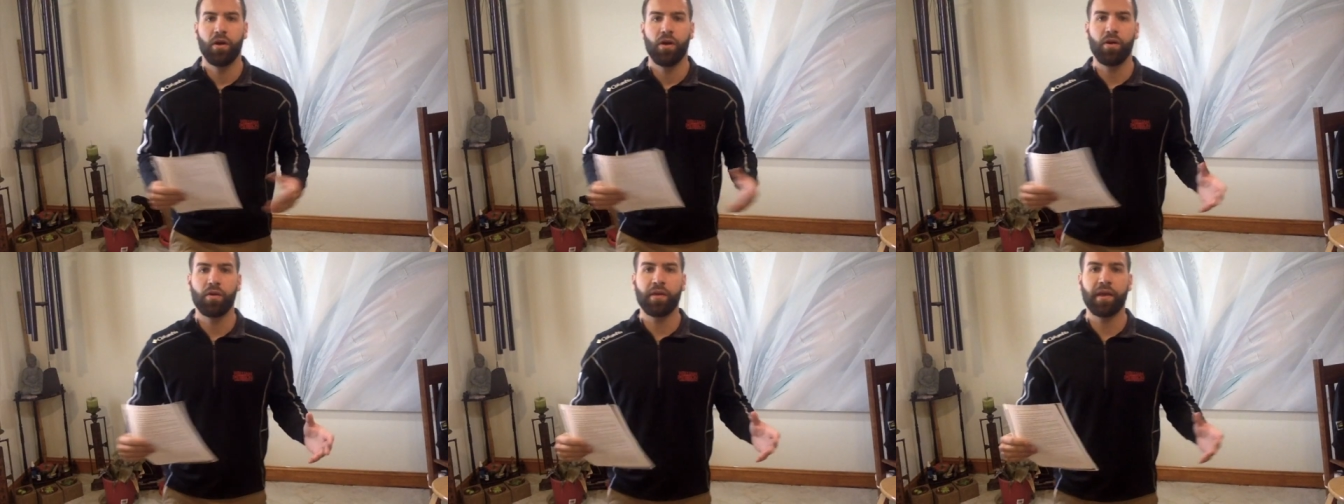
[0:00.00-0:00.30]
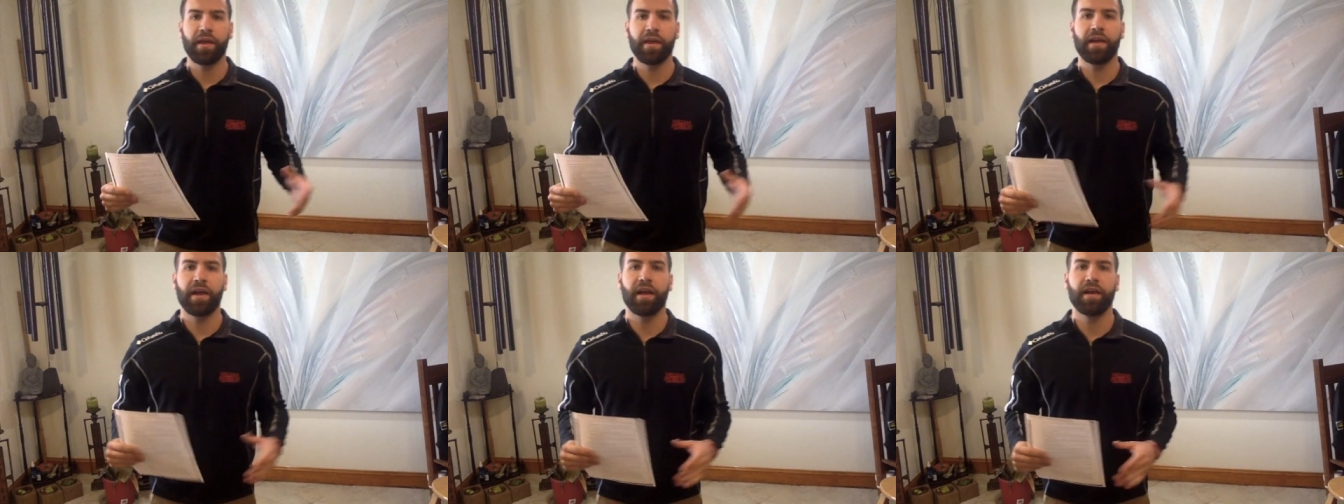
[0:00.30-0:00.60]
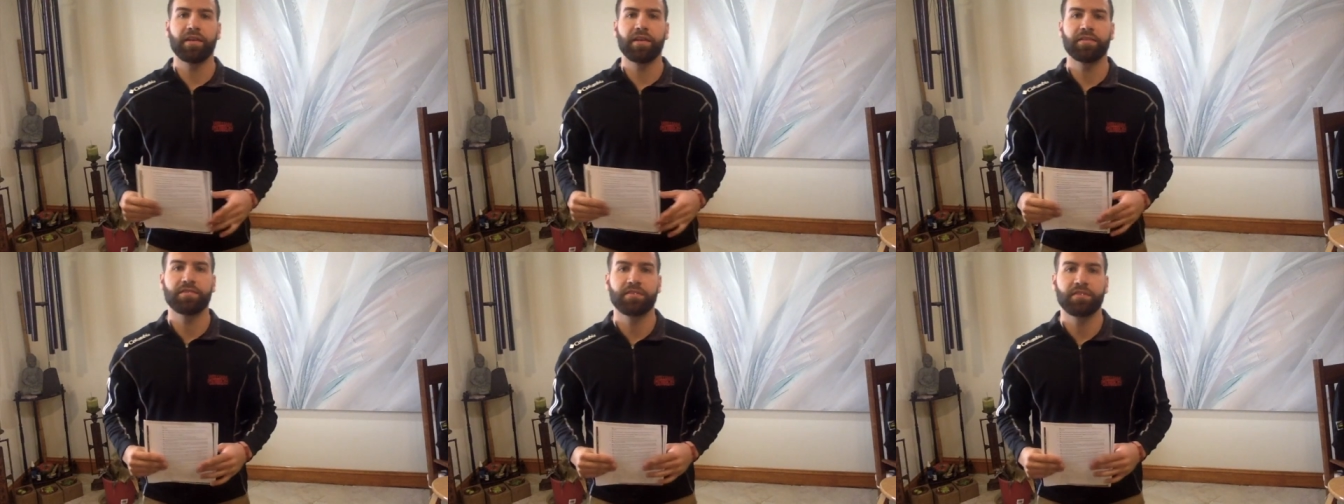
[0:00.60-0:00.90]
Okay
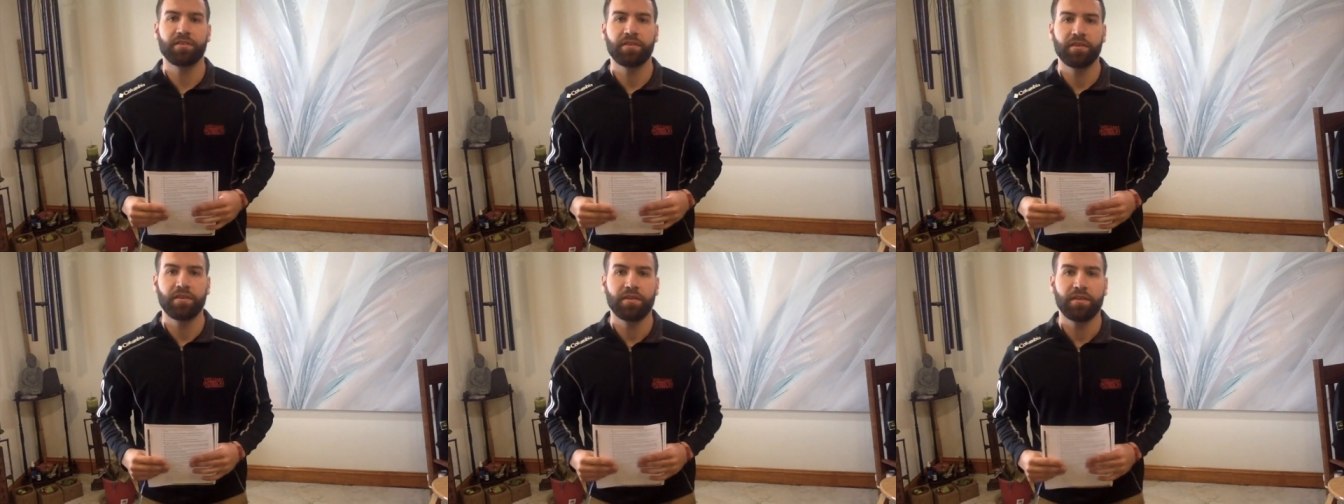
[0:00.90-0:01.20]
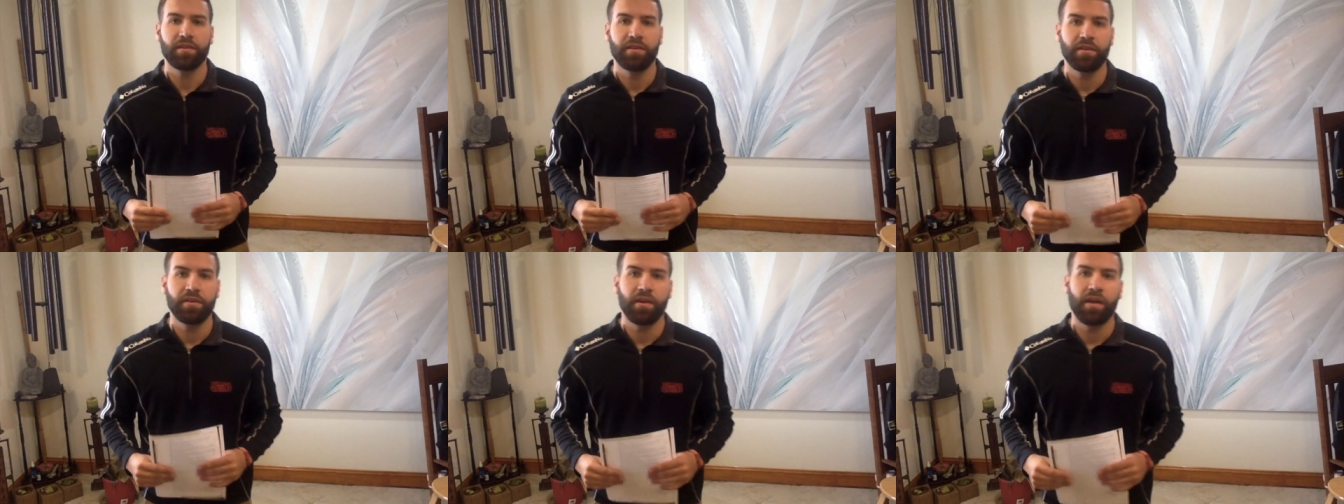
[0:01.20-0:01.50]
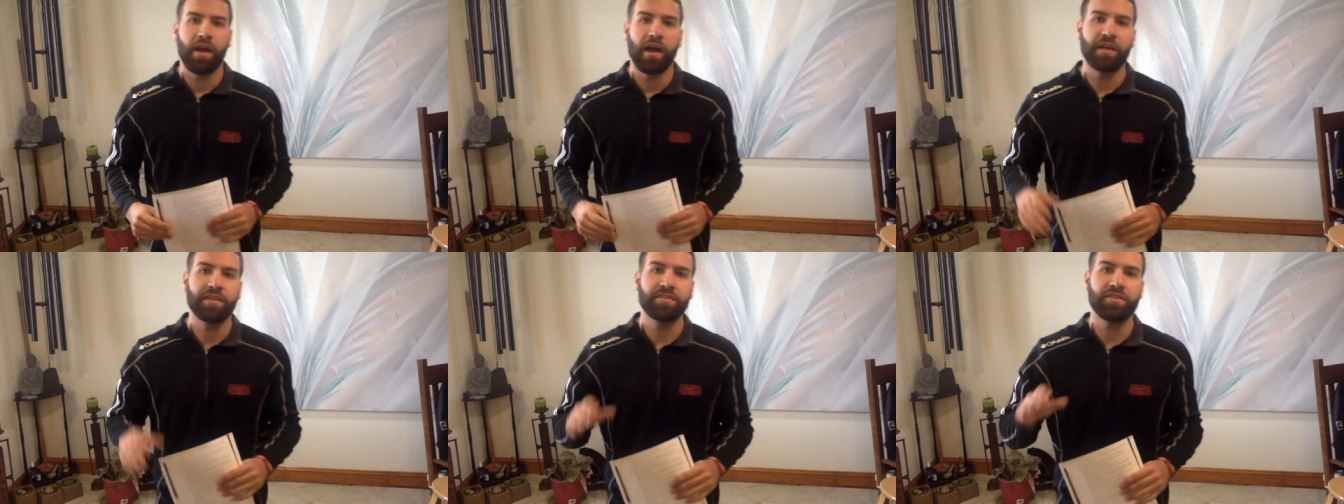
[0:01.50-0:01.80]
guys,
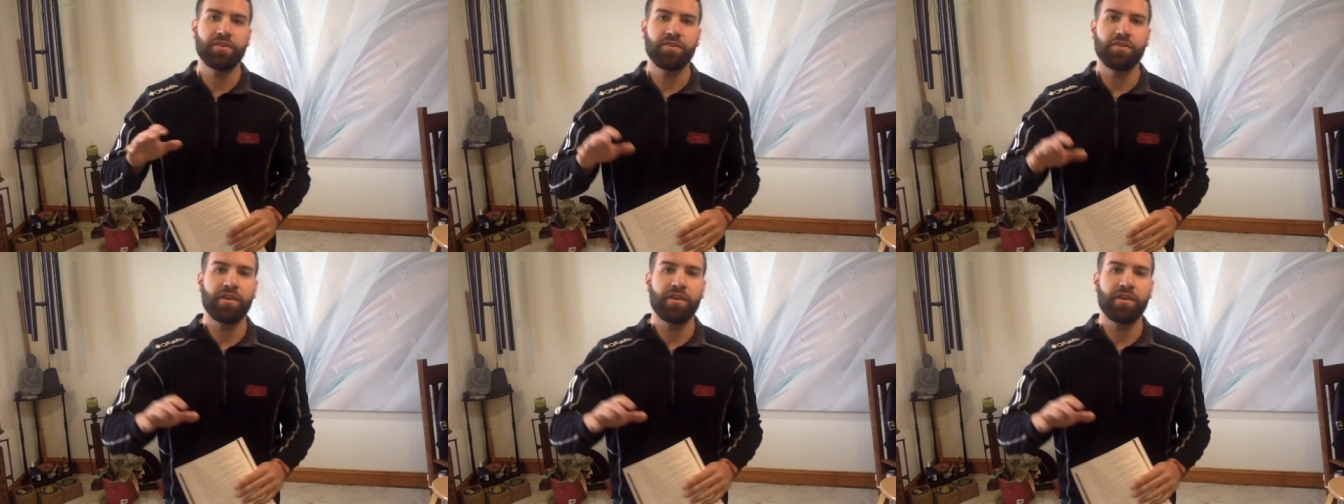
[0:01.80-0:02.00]
I see